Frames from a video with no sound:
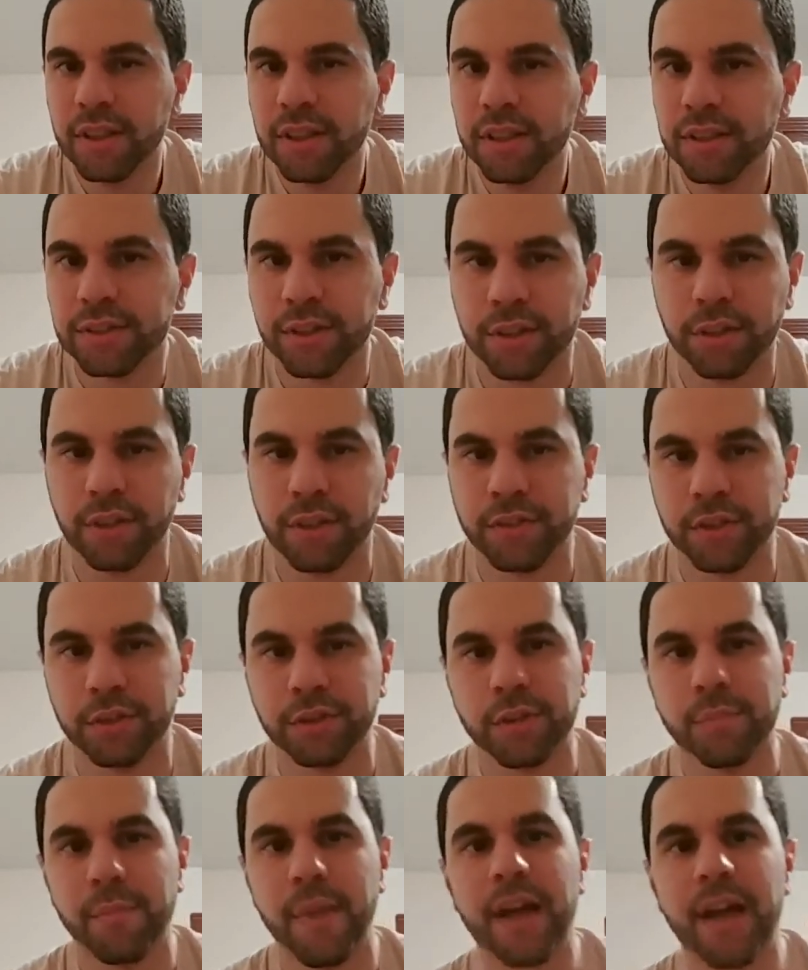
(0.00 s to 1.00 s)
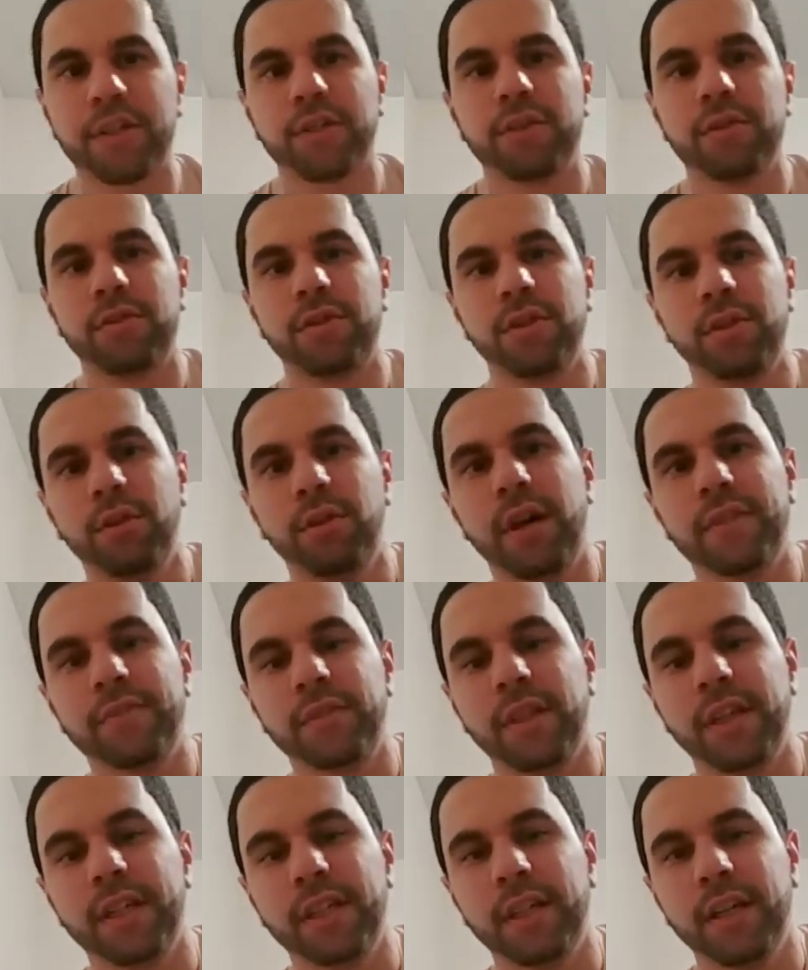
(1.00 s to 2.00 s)
So you don't have to use a match, so you don't have to,
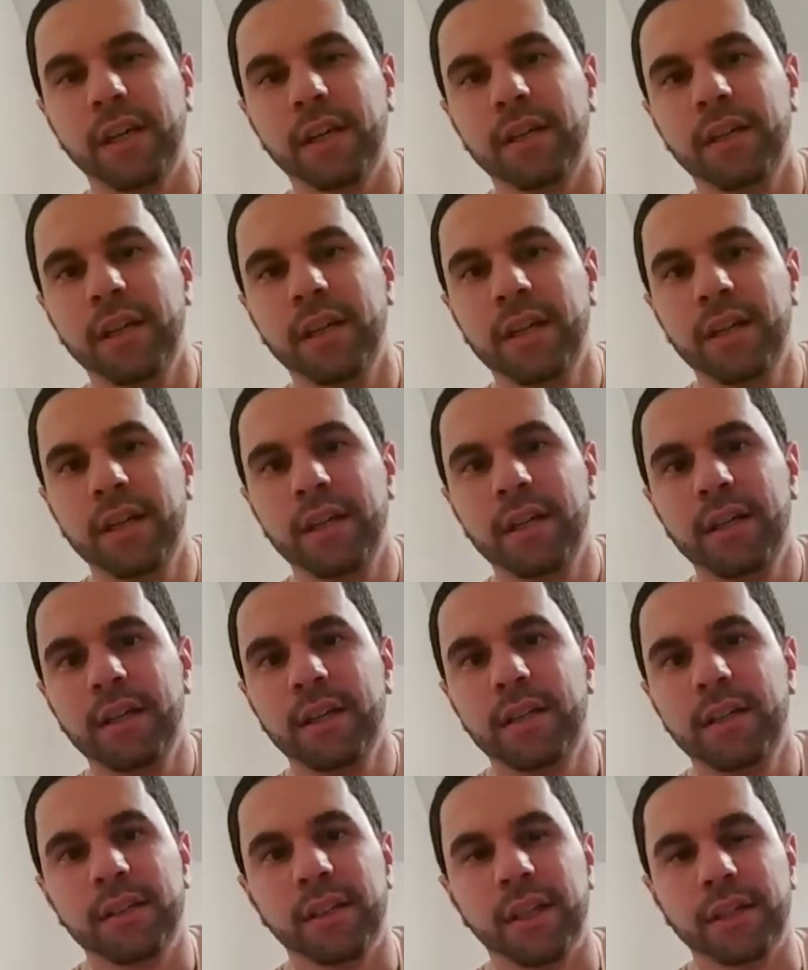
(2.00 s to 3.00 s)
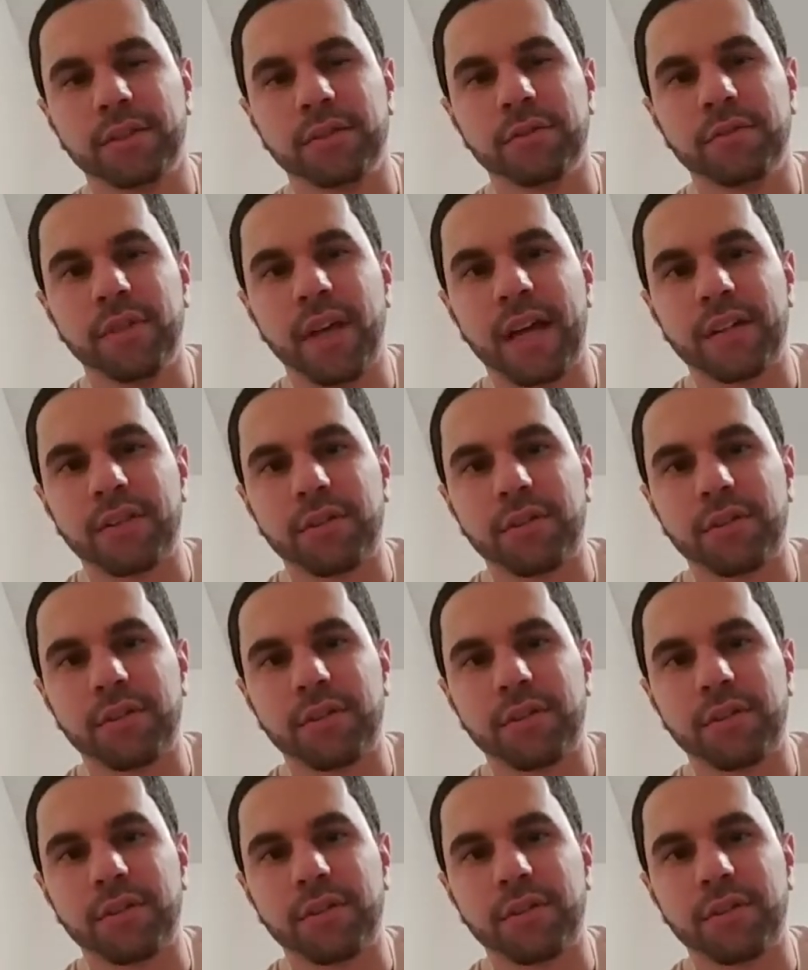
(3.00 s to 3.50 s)
like do that,